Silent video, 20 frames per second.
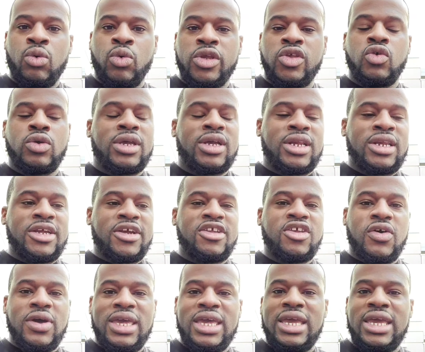where you can clear
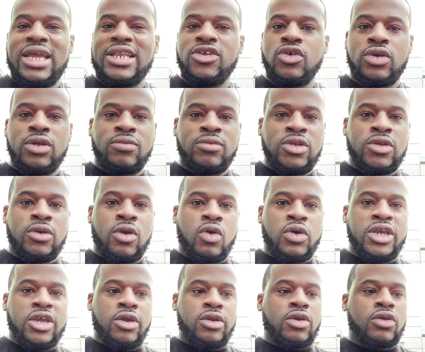your head, you can,
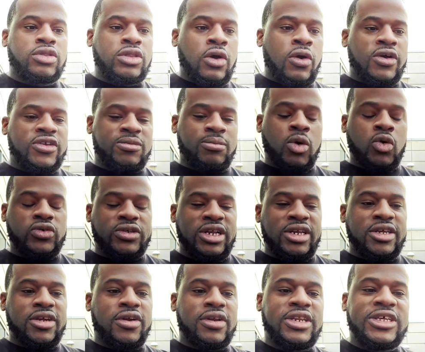hear your thoughts most
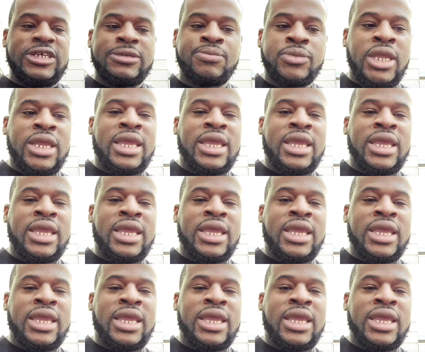clearly.